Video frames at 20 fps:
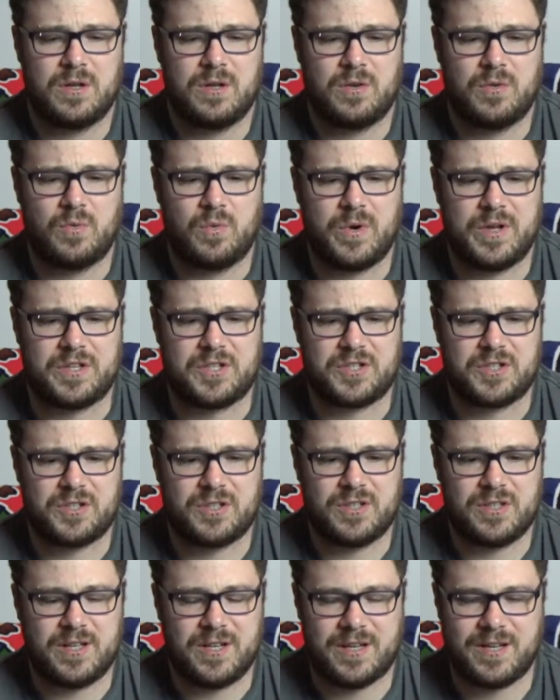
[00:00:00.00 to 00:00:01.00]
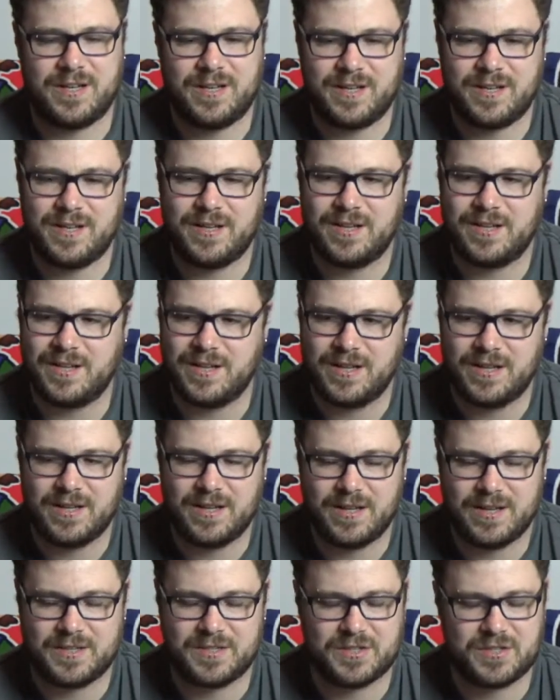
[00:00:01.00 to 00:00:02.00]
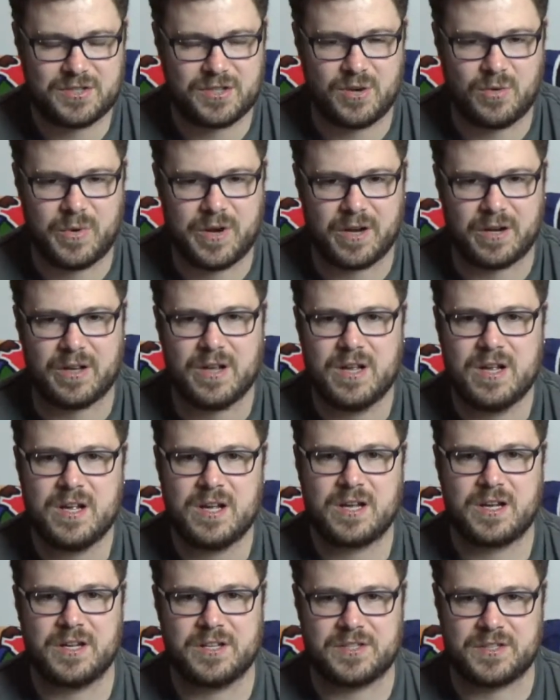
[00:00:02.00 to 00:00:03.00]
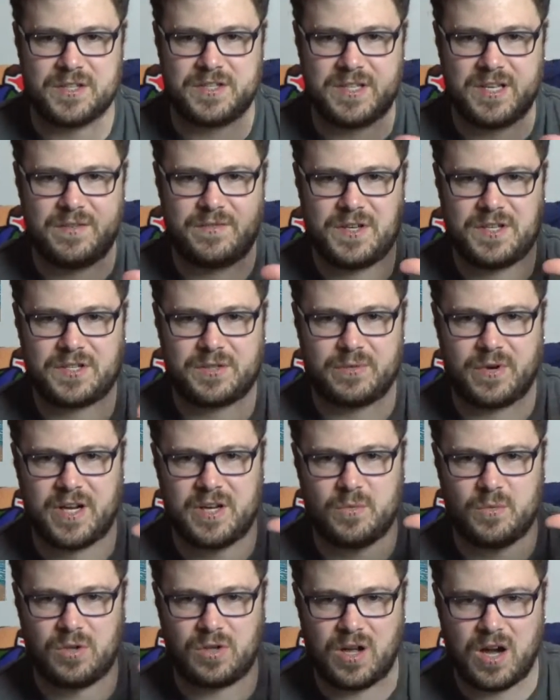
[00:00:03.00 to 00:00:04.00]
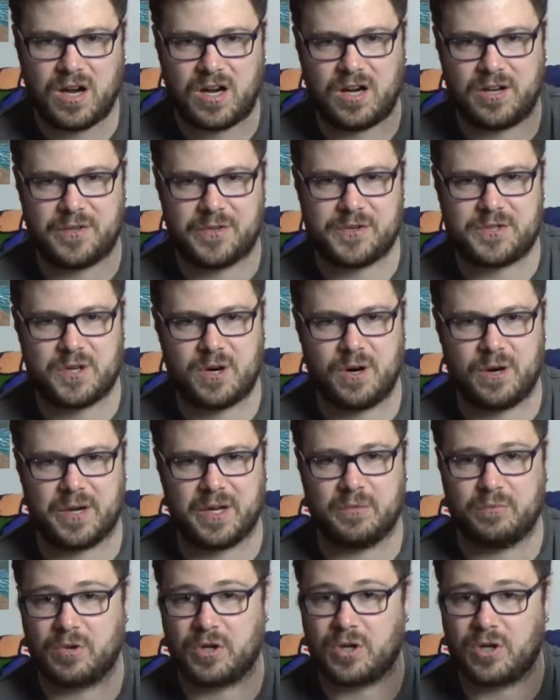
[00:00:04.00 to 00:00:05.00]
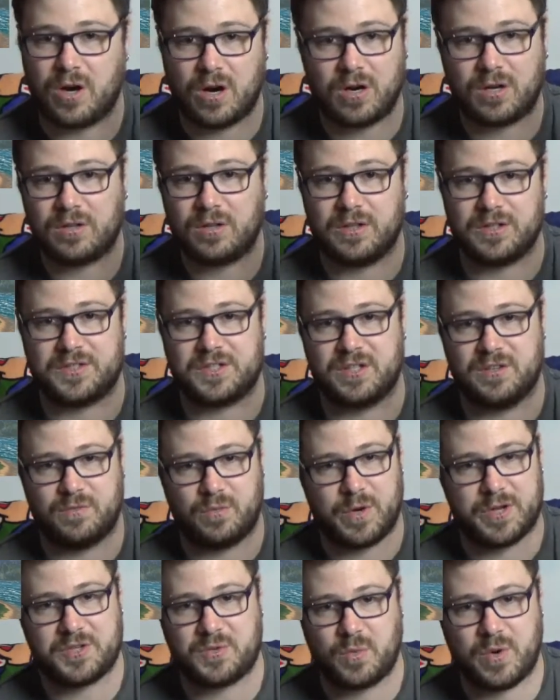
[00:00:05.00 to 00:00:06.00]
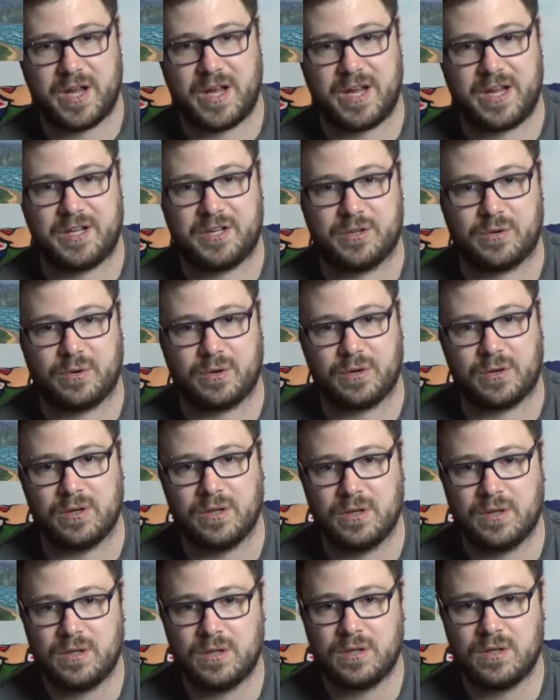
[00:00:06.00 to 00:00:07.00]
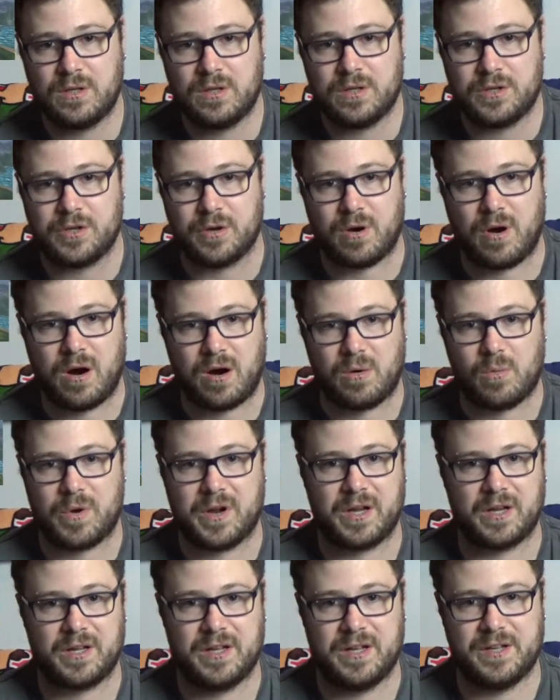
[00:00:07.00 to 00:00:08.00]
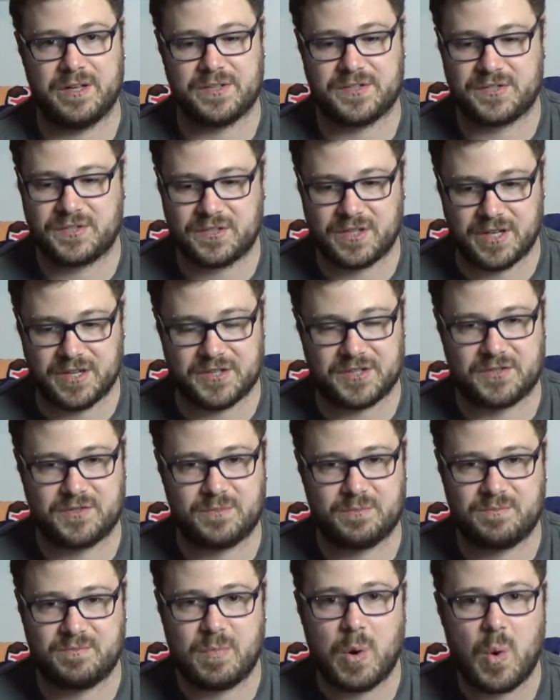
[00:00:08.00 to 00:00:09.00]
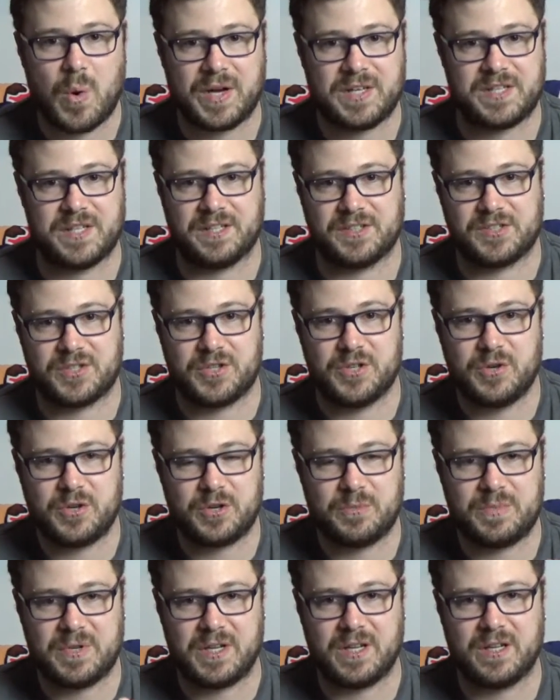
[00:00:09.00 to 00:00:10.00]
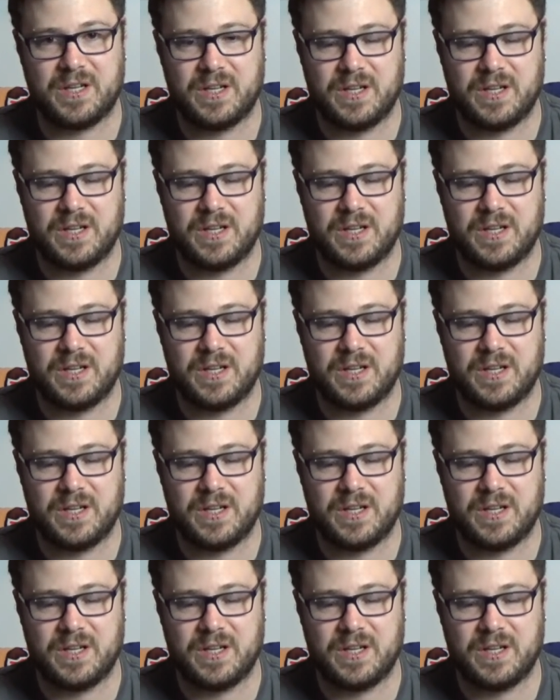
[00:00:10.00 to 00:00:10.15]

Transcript: which it's so weird because the TV screen will lock onto the target regardless of which way your R-Wing is pointing. So you could be